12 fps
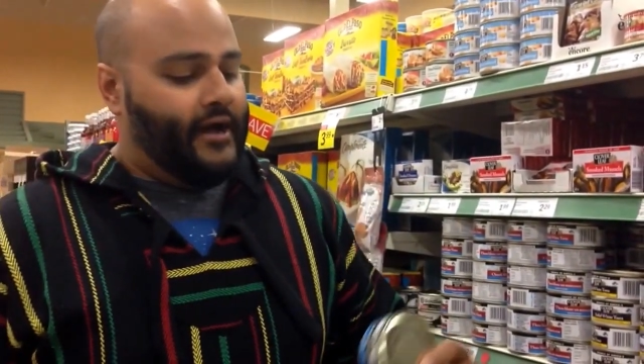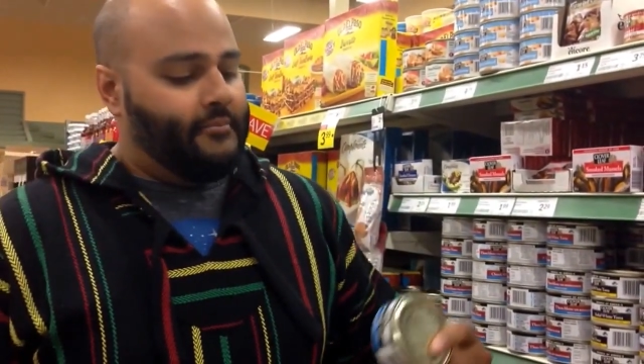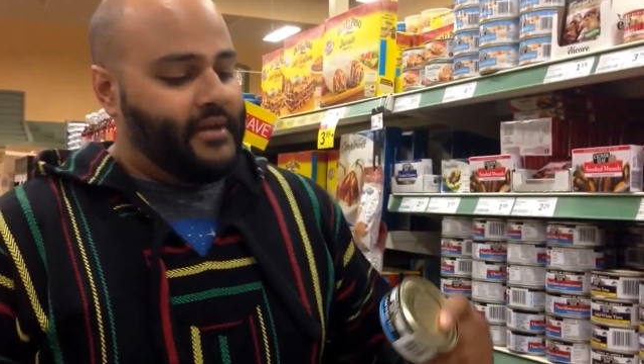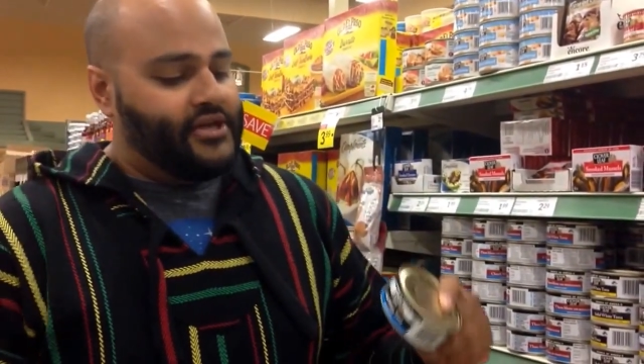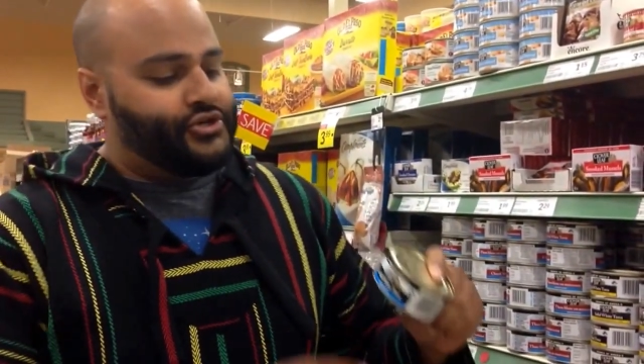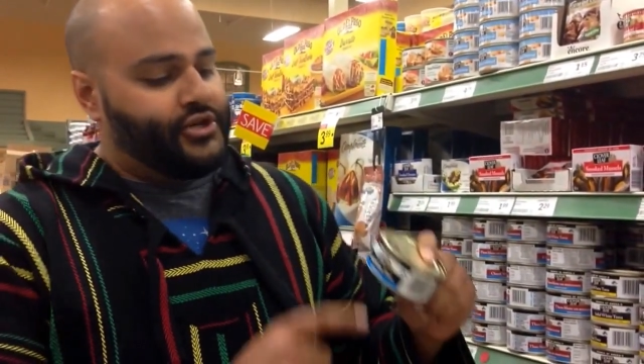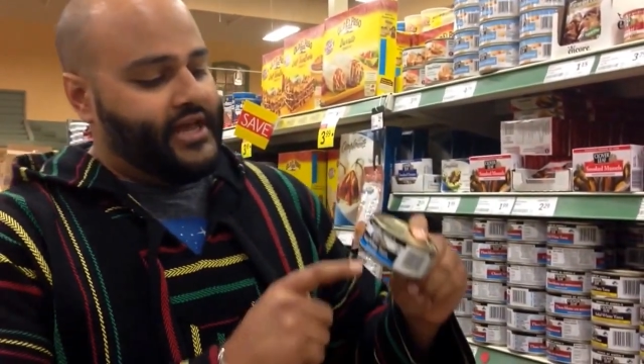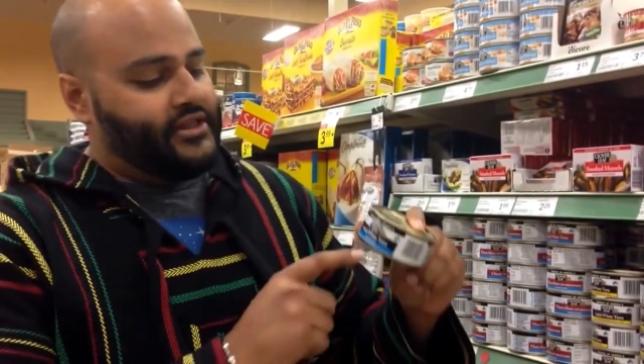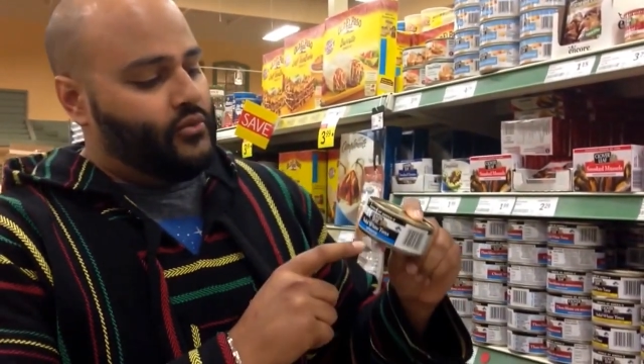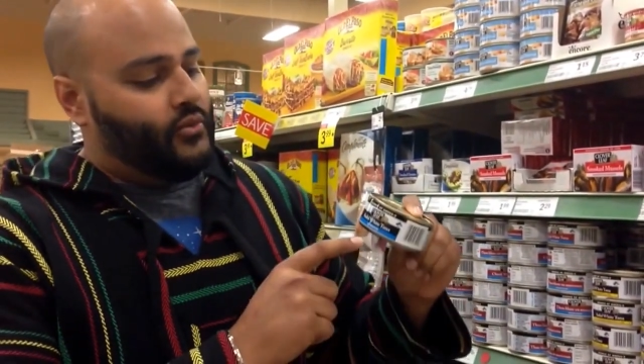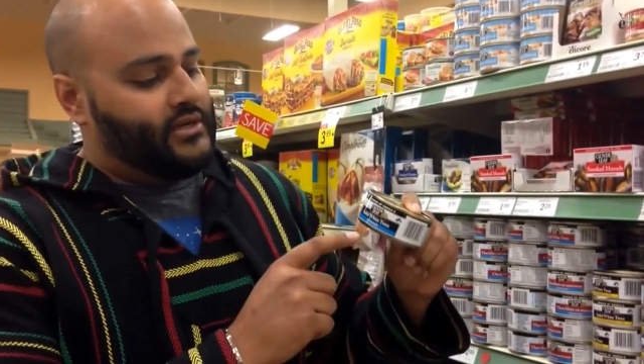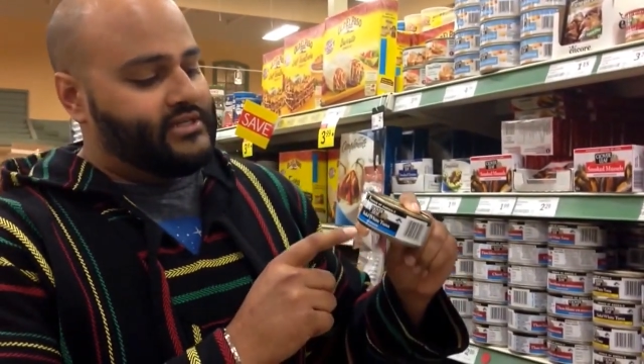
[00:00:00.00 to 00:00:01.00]
Make sure you get the
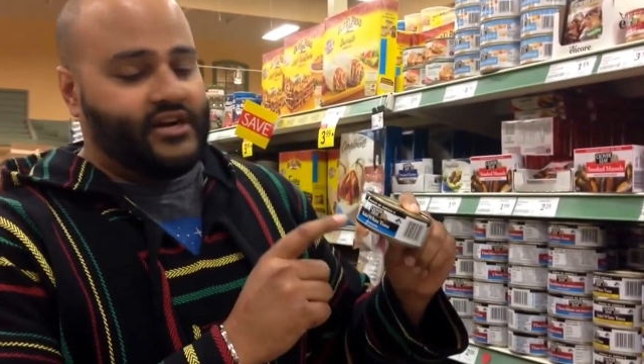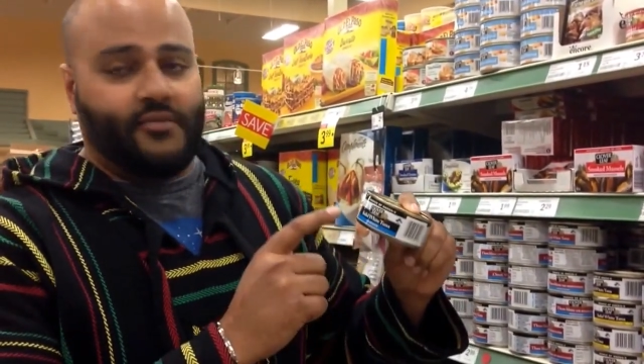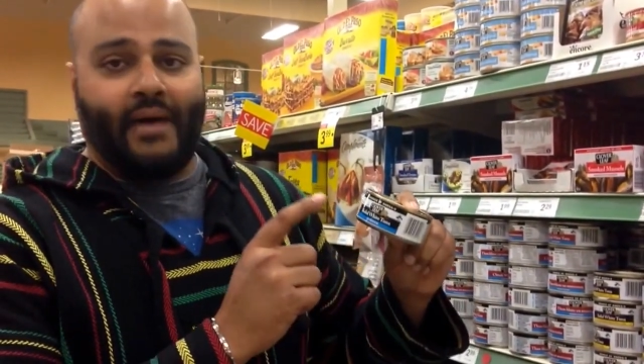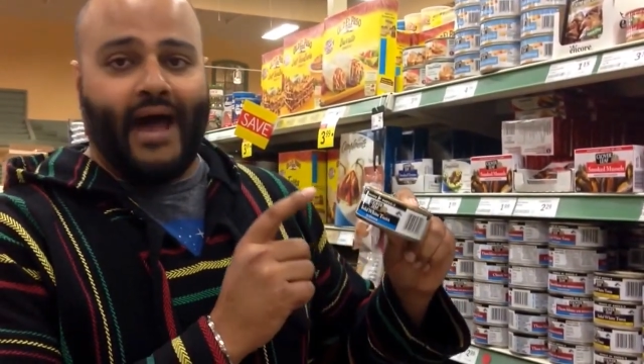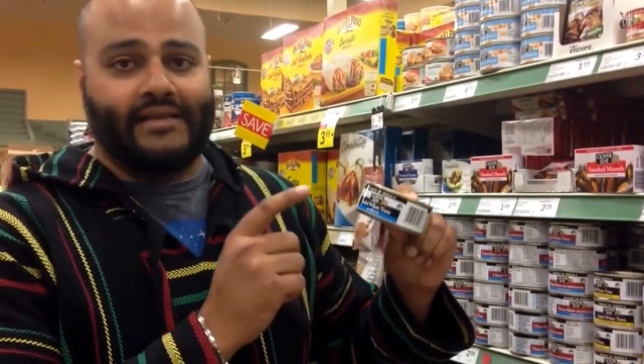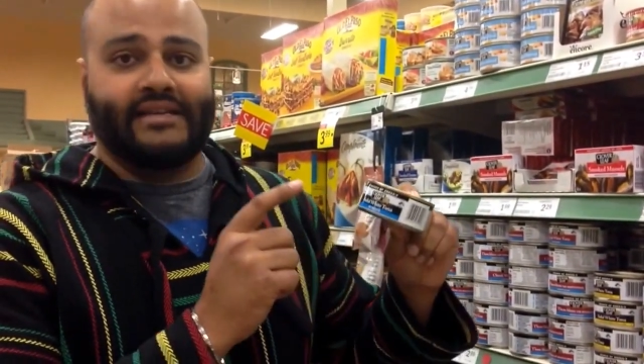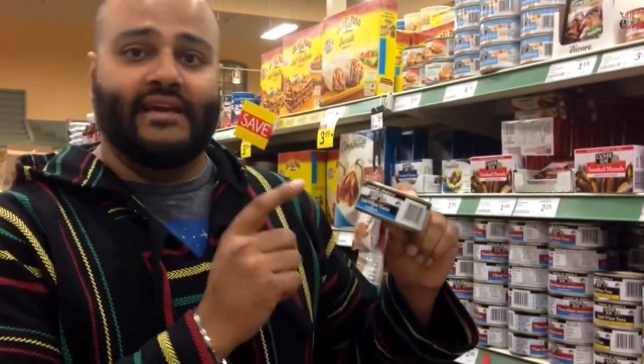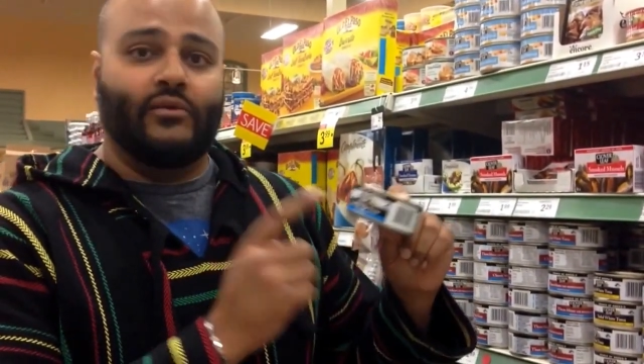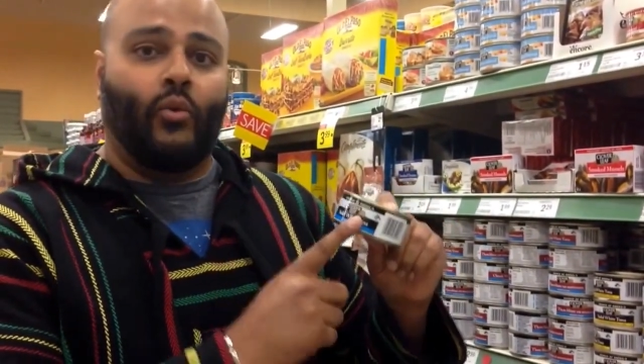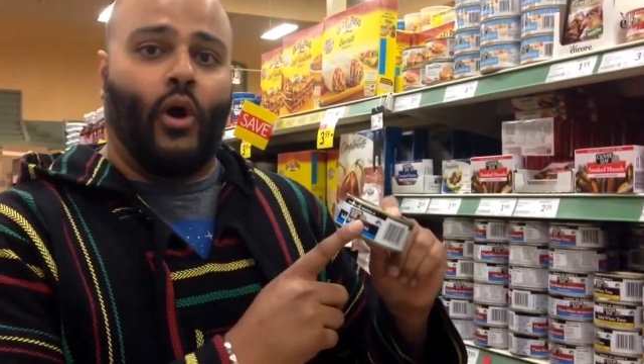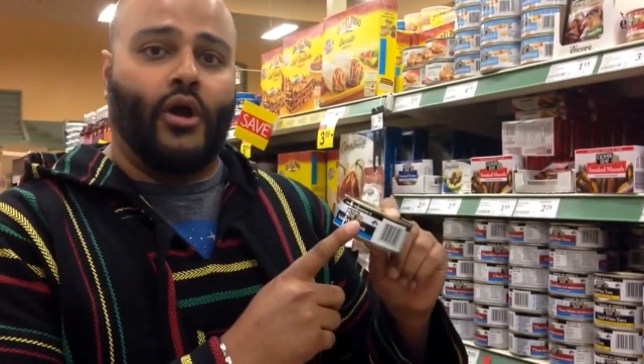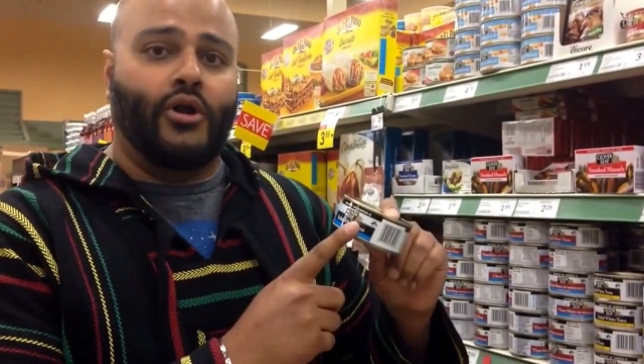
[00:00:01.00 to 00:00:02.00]
ones that are packed in
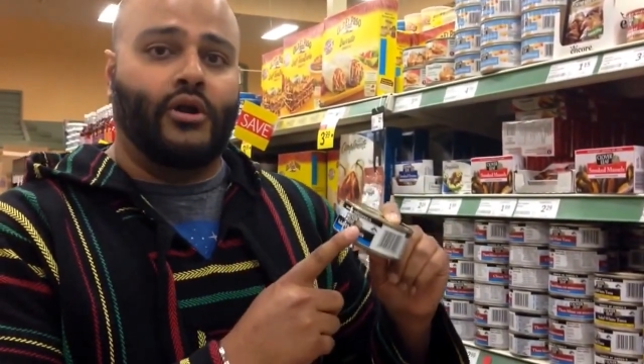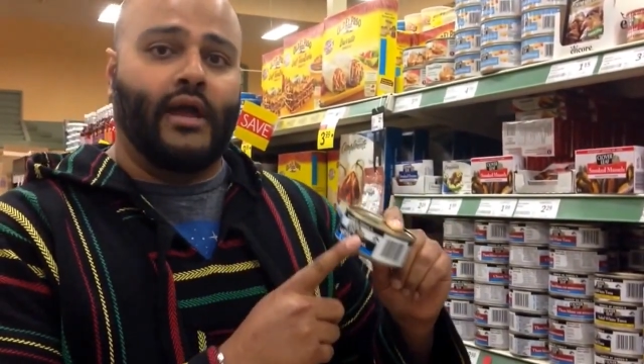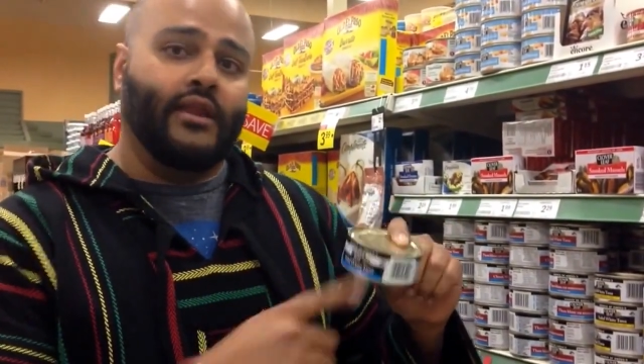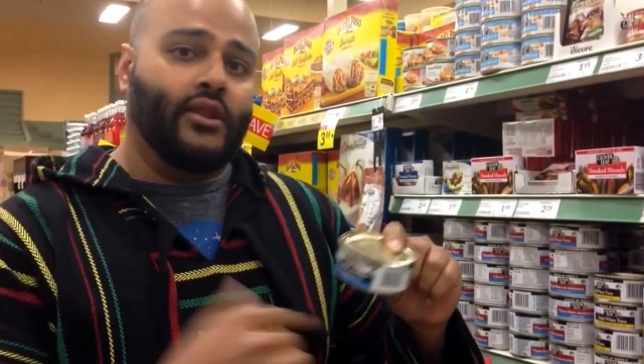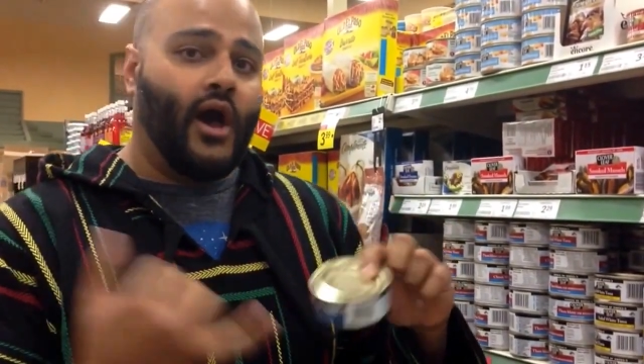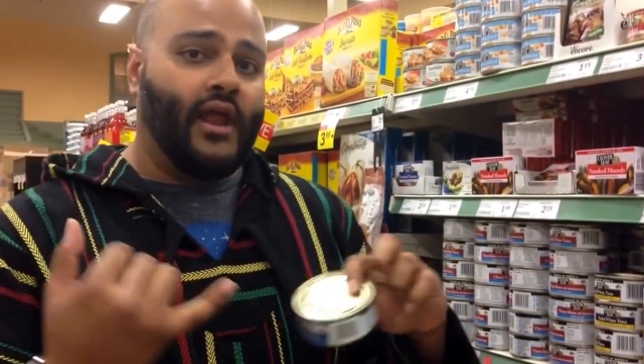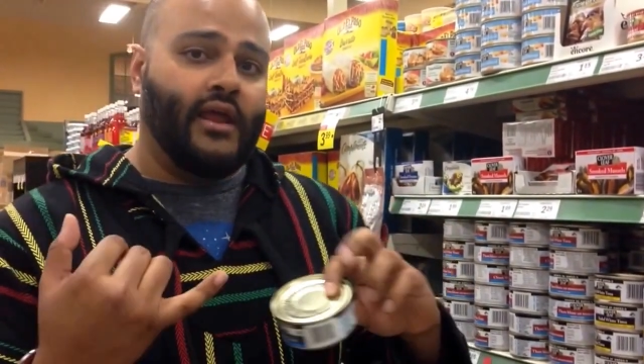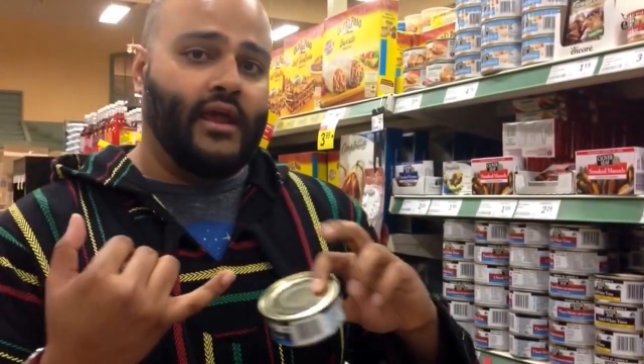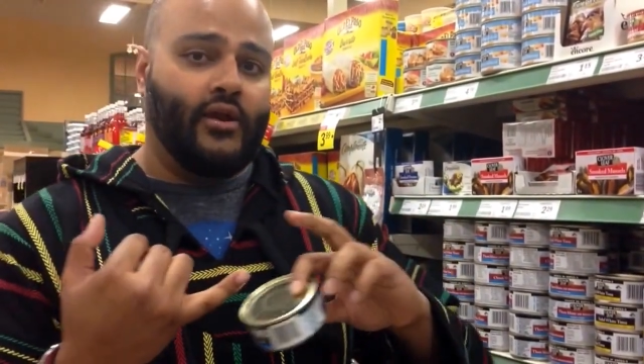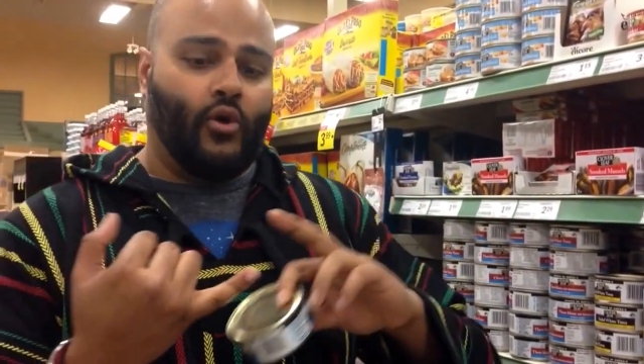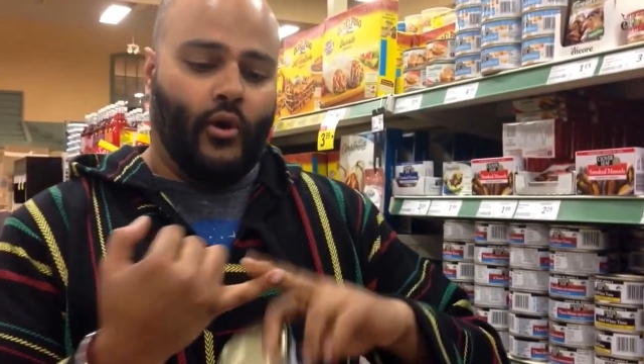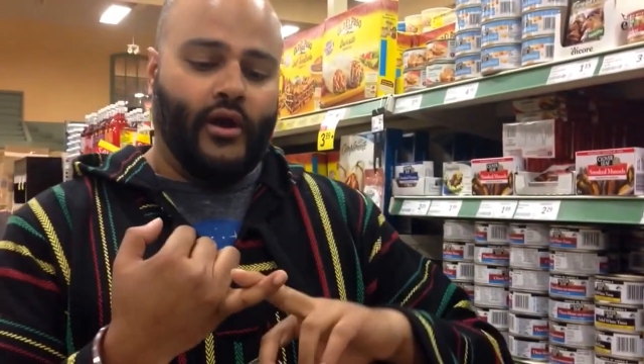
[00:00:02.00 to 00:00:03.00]
water and not in
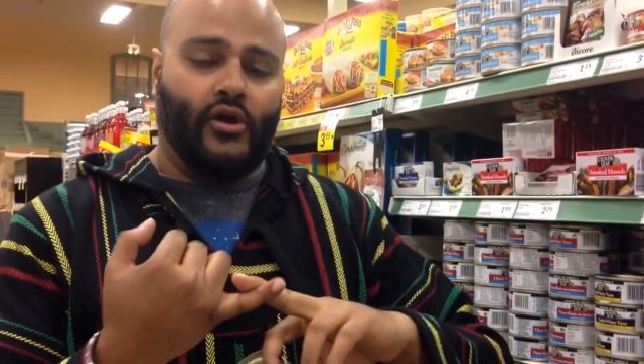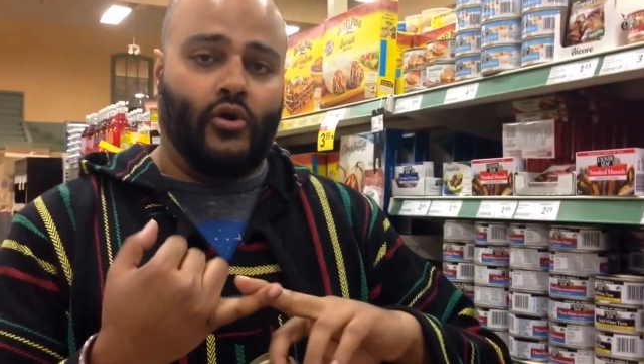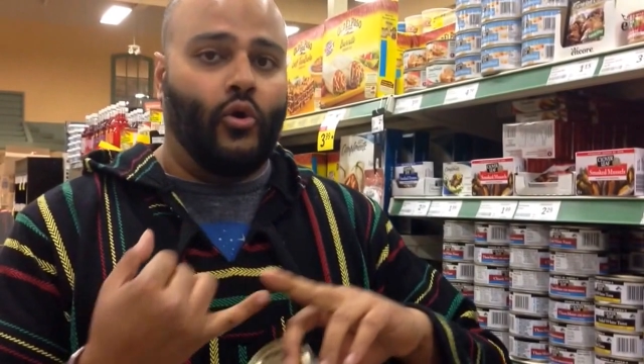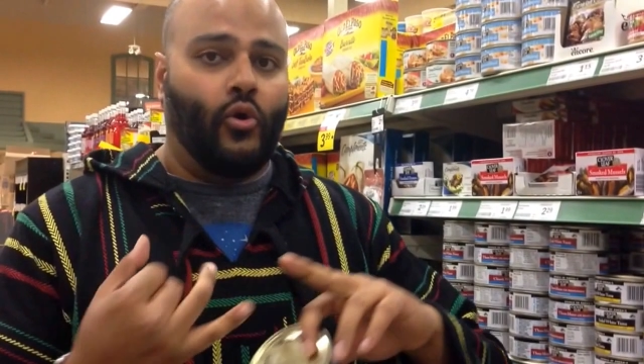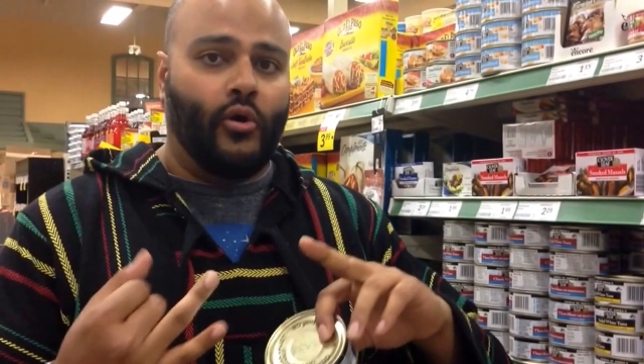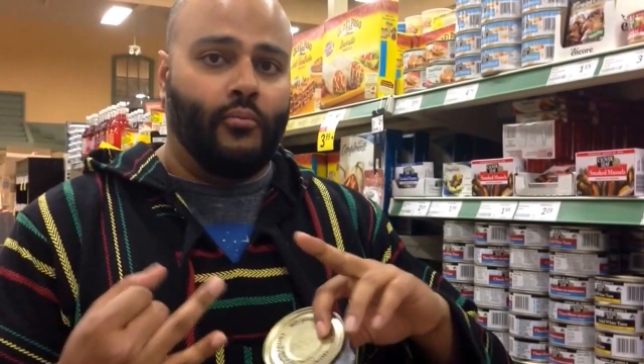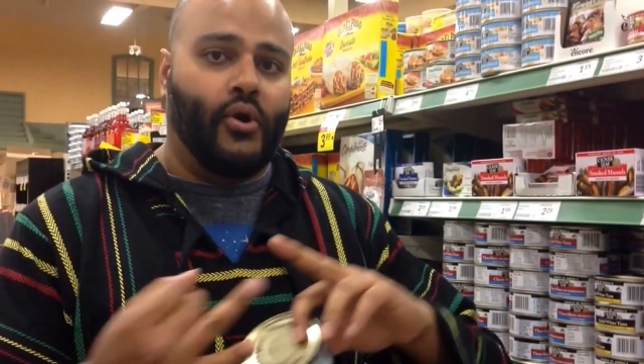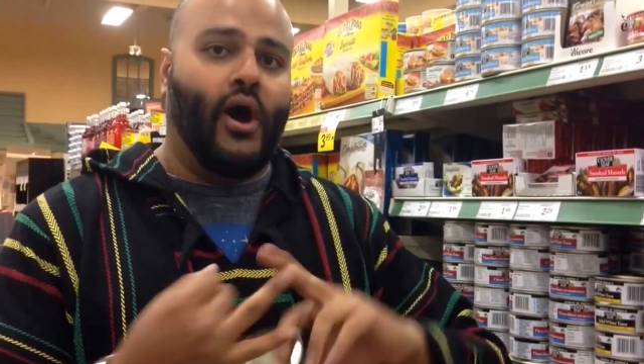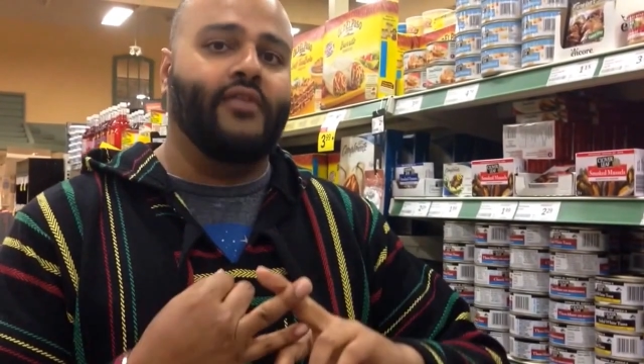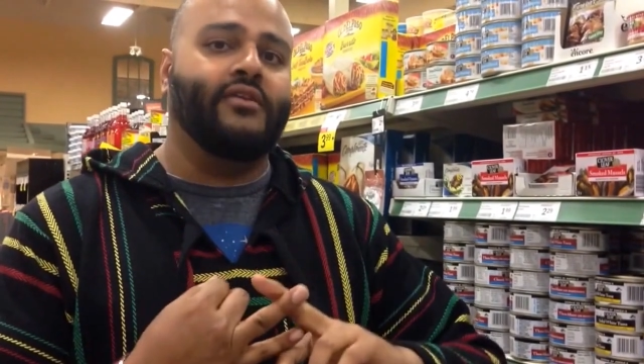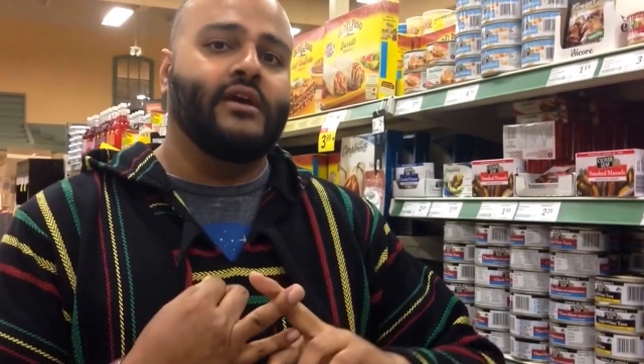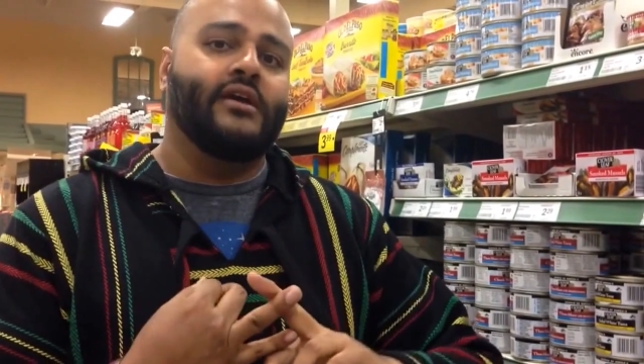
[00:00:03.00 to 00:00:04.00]
oil or broth,